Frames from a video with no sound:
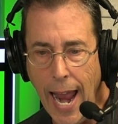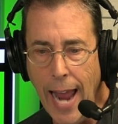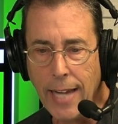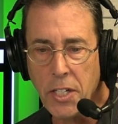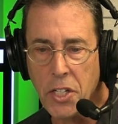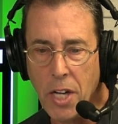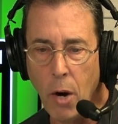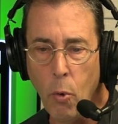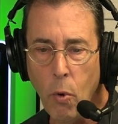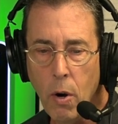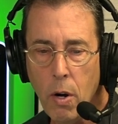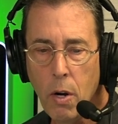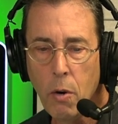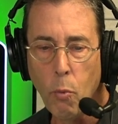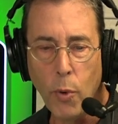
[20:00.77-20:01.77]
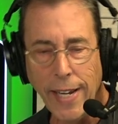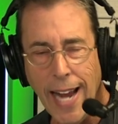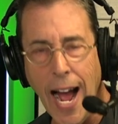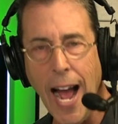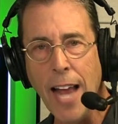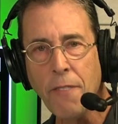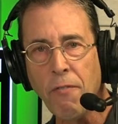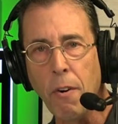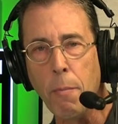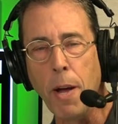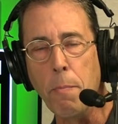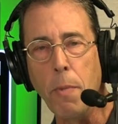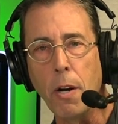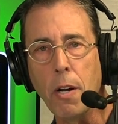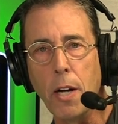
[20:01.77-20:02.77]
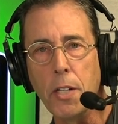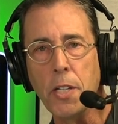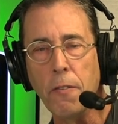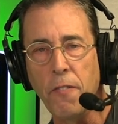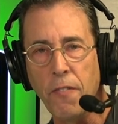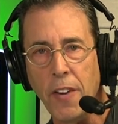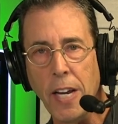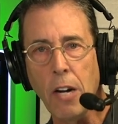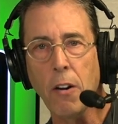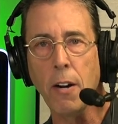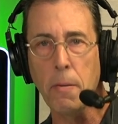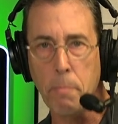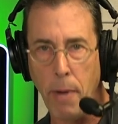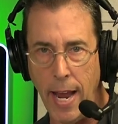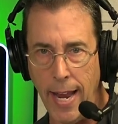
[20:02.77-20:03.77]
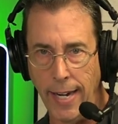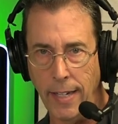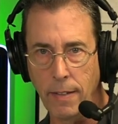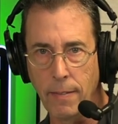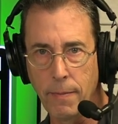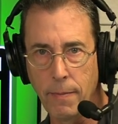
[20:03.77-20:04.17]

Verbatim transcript: And so we hide from it because of fear and pain.